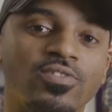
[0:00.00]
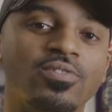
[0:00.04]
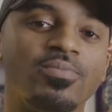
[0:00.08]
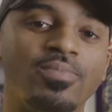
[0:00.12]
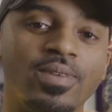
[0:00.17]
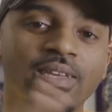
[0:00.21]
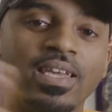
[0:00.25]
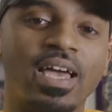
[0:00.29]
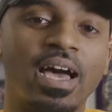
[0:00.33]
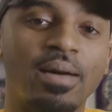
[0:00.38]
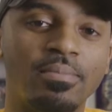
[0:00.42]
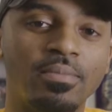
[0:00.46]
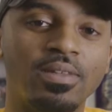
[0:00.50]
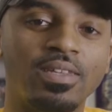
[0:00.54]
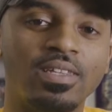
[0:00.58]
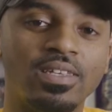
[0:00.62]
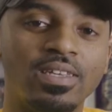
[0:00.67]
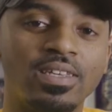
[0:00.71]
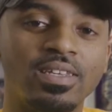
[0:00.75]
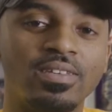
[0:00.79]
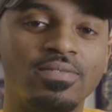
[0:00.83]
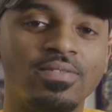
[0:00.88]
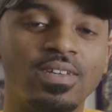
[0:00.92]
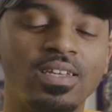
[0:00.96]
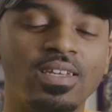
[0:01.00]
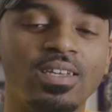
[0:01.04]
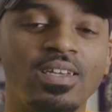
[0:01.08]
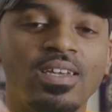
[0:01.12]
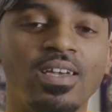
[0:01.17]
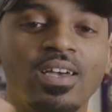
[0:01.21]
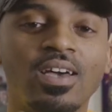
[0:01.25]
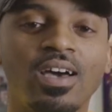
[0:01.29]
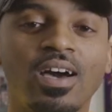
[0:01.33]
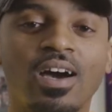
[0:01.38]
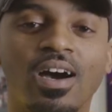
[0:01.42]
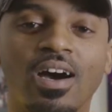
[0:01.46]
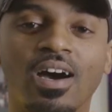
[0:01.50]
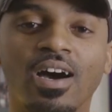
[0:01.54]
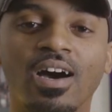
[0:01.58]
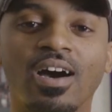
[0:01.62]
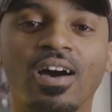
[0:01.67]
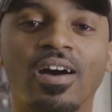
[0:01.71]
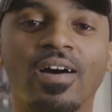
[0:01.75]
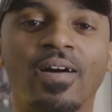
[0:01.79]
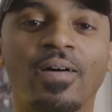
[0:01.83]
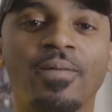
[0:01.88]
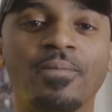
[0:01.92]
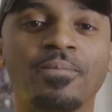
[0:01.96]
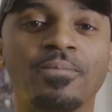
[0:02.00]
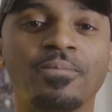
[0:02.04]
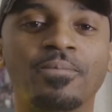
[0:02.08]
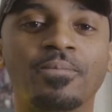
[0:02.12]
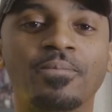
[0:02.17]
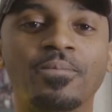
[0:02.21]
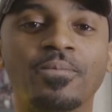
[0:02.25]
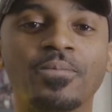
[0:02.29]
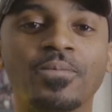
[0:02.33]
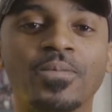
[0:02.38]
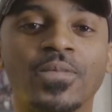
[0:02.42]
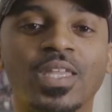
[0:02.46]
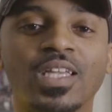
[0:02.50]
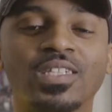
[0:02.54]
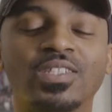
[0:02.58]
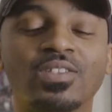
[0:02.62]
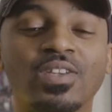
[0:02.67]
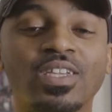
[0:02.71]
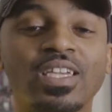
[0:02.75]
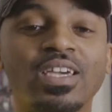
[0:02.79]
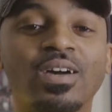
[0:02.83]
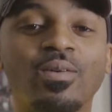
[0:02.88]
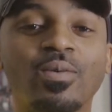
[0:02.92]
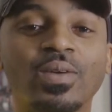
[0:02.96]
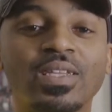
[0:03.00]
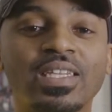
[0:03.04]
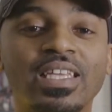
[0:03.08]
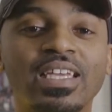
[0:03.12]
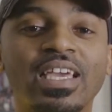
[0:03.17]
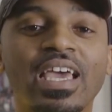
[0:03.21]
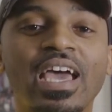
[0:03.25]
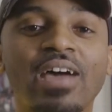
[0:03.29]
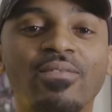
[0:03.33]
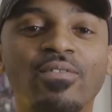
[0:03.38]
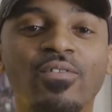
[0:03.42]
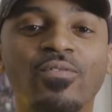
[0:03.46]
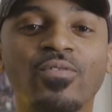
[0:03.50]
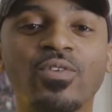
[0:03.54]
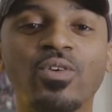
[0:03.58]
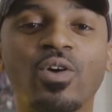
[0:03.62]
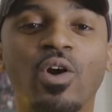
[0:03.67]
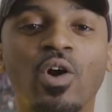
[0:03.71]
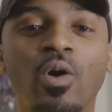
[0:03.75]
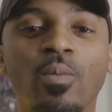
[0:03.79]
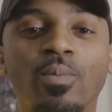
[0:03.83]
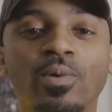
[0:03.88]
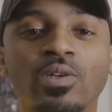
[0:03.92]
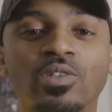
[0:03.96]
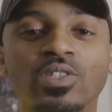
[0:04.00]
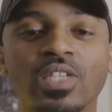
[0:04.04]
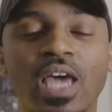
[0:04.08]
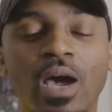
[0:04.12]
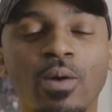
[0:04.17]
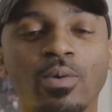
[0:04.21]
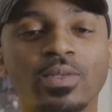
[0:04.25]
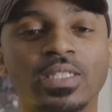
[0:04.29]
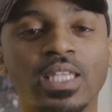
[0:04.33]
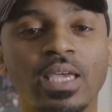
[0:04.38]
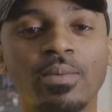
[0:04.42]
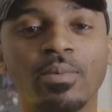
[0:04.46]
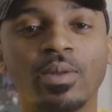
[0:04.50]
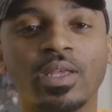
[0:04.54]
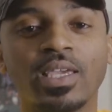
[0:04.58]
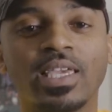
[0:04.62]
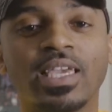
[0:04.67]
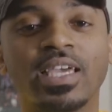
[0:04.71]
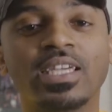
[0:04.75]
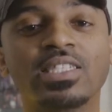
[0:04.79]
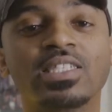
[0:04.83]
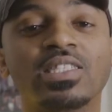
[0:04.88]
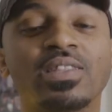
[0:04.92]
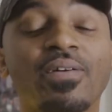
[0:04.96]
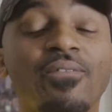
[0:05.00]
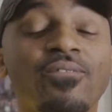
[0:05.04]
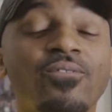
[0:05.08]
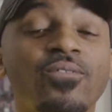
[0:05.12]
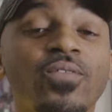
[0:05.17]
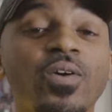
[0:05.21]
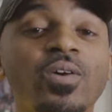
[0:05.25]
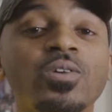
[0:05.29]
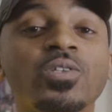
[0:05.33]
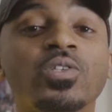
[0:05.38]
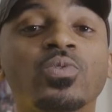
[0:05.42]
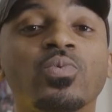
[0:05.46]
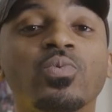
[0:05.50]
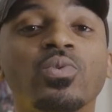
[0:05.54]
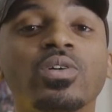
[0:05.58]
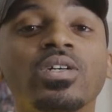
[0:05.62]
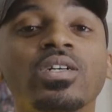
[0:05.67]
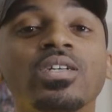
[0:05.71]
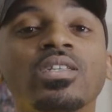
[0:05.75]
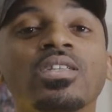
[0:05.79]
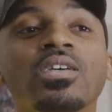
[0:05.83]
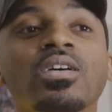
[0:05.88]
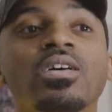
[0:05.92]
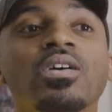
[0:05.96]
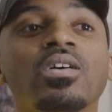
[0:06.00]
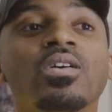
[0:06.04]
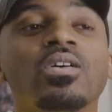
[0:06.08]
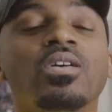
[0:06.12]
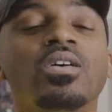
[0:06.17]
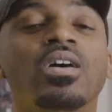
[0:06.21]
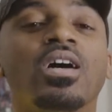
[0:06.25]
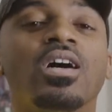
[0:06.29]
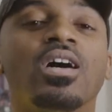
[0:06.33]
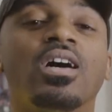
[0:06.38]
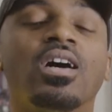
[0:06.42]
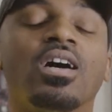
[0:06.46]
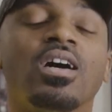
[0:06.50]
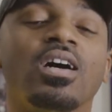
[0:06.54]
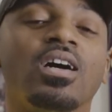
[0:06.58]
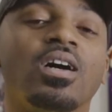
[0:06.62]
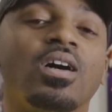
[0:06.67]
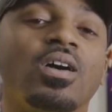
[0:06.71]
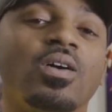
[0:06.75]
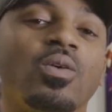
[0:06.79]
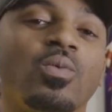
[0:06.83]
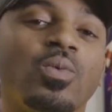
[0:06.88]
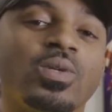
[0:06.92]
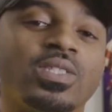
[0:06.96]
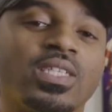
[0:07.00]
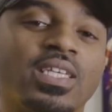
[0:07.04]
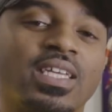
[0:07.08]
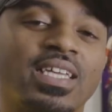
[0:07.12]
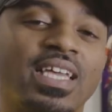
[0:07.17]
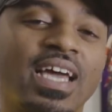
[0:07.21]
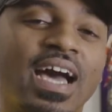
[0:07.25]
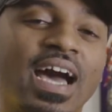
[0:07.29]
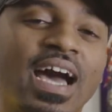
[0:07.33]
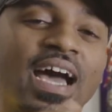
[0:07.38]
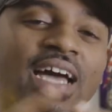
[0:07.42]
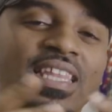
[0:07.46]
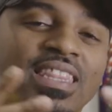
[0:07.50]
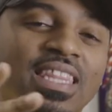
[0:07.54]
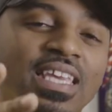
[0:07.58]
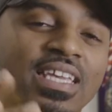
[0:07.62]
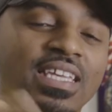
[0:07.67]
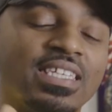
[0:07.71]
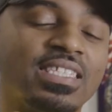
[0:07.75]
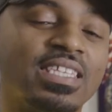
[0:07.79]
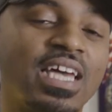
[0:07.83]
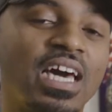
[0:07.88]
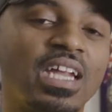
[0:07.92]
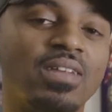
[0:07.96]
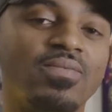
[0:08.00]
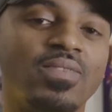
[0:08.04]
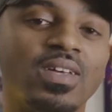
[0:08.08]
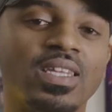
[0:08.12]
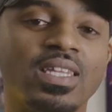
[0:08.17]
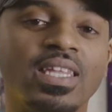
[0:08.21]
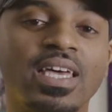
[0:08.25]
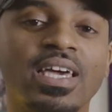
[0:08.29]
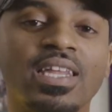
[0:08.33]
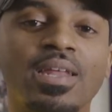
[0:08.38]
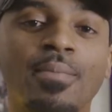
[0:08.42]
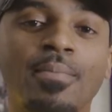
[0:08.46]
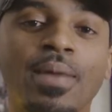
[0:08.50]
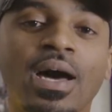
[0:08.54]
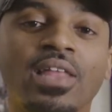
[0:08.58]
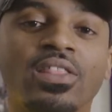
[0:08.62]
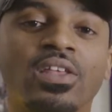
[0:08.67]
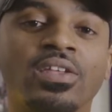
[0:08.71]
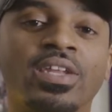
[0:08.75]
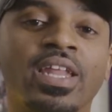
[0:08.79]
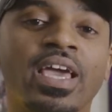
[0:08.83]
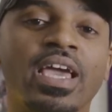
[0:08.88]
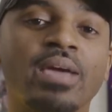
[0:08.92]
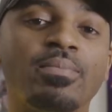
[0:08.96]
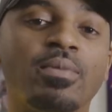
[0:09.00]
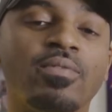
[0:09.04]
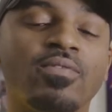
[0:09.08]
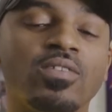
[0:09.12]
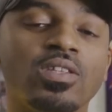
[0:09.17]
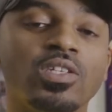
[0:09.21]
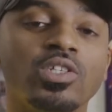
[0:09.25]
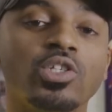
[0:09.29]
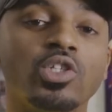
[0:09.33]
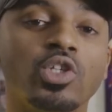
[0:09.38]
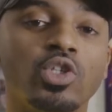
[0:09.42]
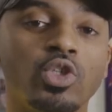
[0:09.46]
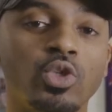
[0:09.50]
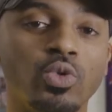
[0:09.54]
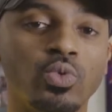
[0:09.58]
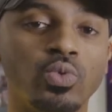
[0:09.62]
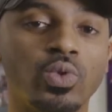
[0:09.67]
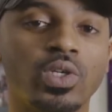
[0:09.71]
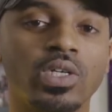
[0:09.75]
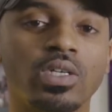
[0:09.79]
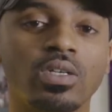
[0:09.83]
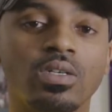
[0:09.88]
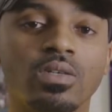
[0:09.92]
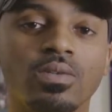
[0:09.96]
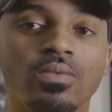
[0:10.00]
for me, I believe. So yeah, we did have a few openers I was able to catch. The first one was a guy, I think he's out of Atlanta, by the name of Lil Duke.